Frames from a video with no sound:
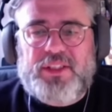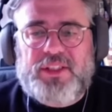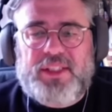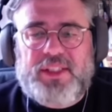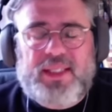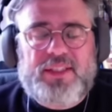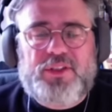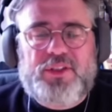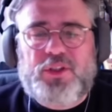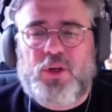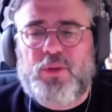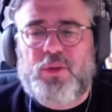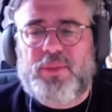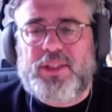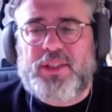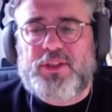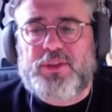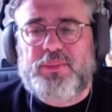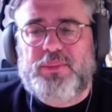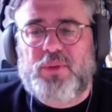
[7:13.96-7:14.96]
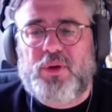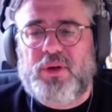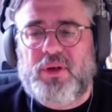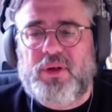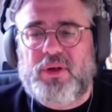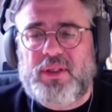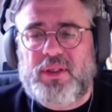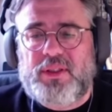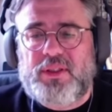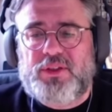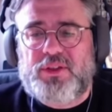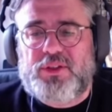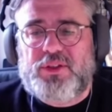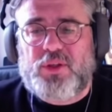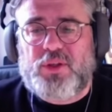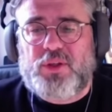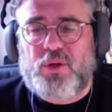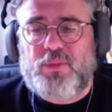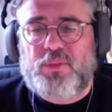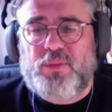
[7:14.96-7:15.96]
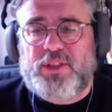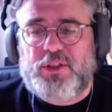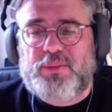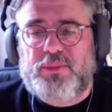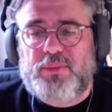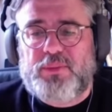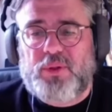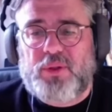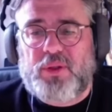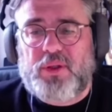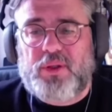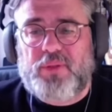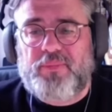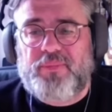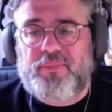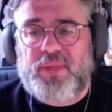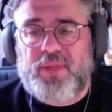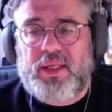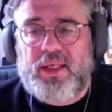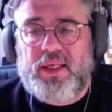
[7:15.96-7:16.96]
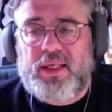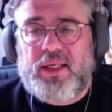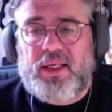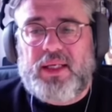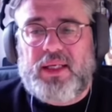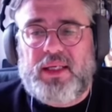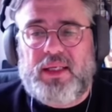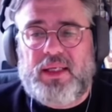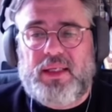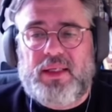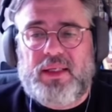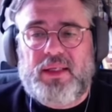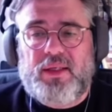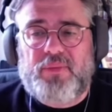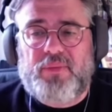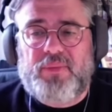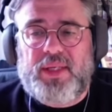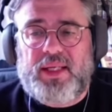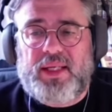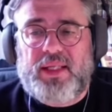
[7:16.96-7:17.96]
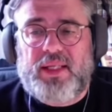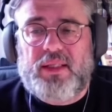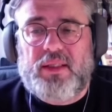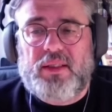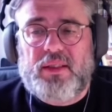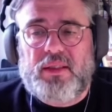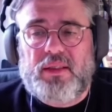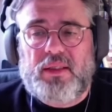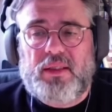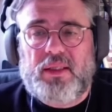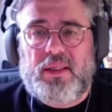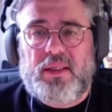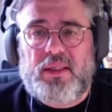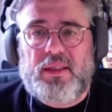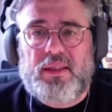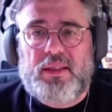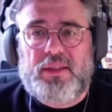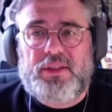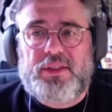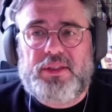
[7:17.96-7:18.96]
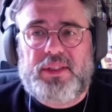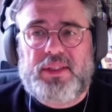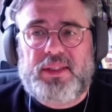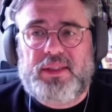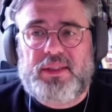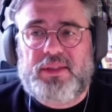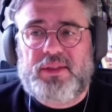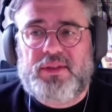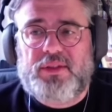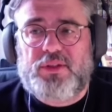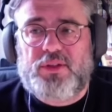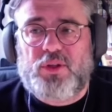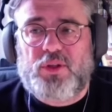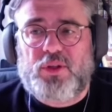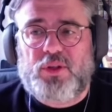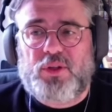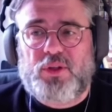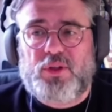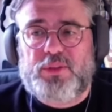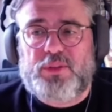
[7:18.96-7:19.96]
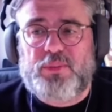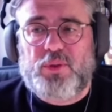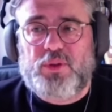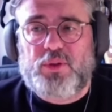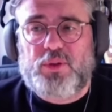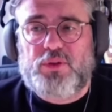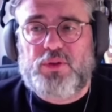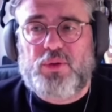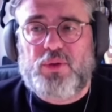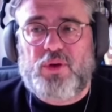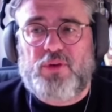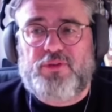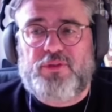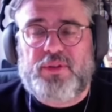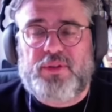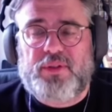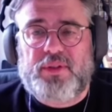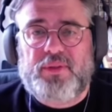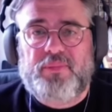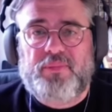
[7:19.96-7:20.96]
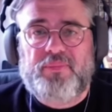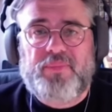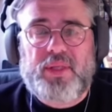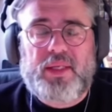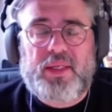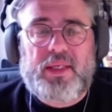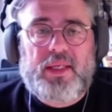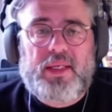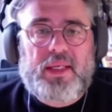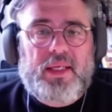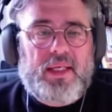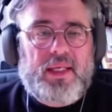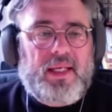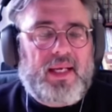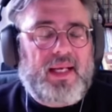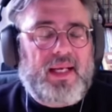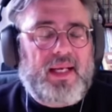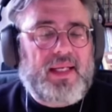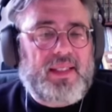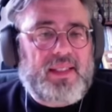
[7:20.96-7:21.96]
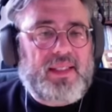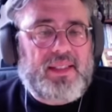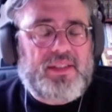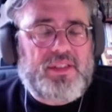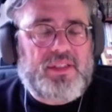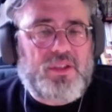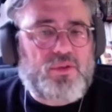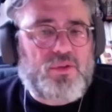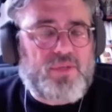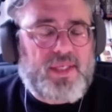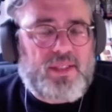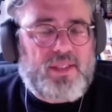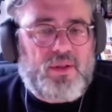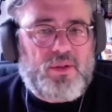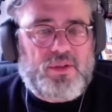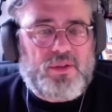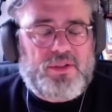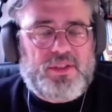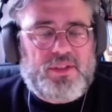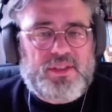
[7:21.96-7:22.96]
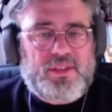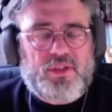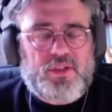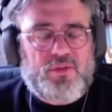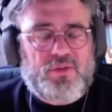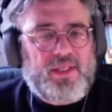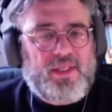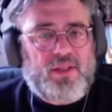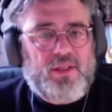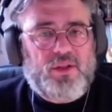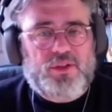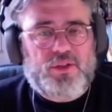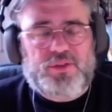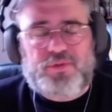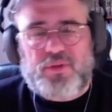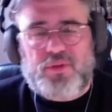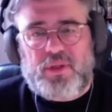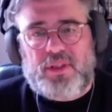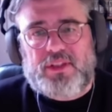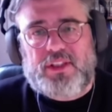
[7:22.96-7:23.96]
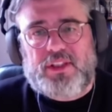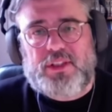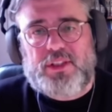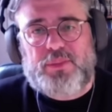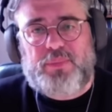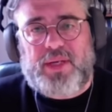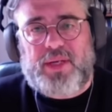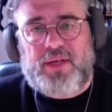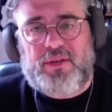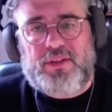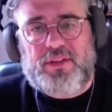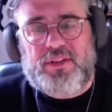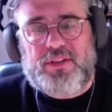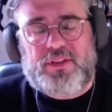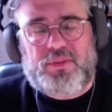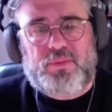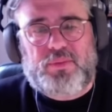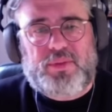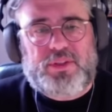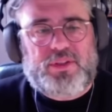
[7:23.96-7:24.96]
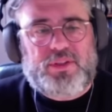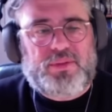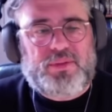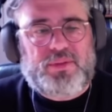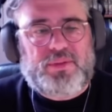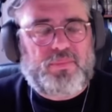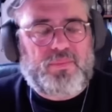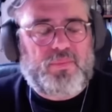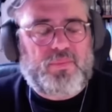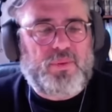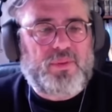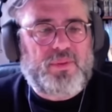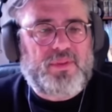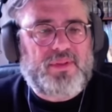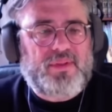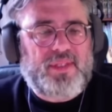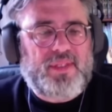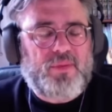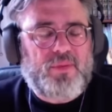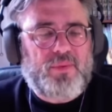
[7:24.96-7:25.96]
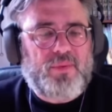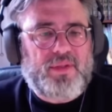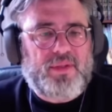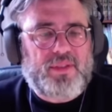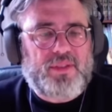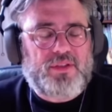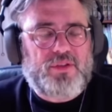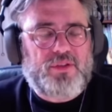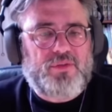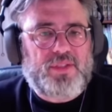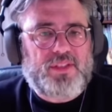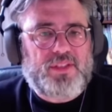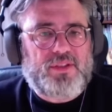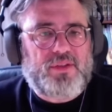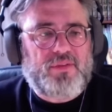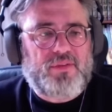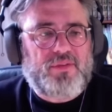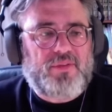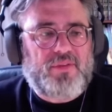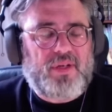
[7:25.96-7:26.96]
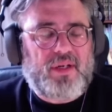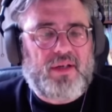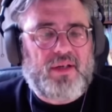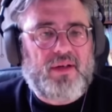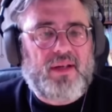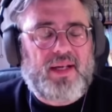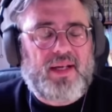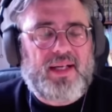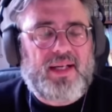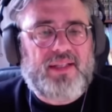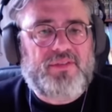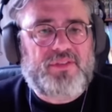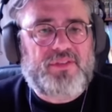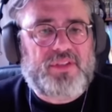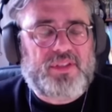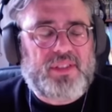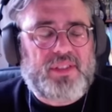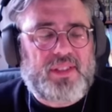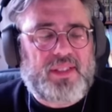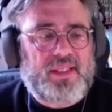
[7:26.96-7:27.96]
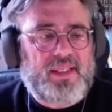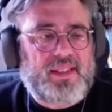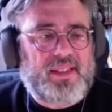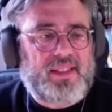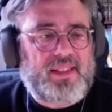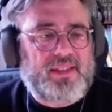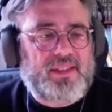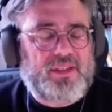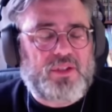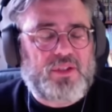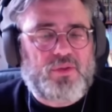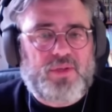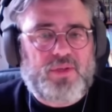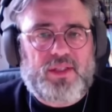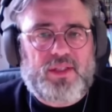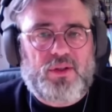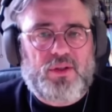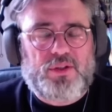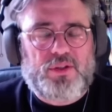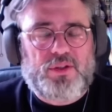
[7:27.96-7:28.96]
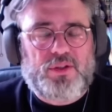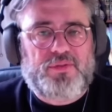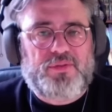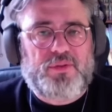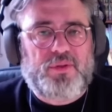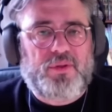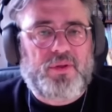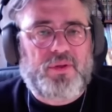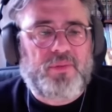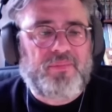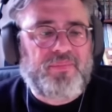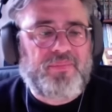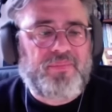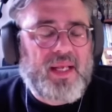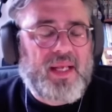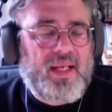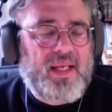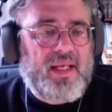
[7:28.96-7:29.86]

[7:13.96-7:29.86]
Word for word: she had so much more, so much more um, in her. Uh, she had so much more to offer. And it's a great loss. It's a great loss for us as parents, which we will take with us the rest of our lives. It is a great loss for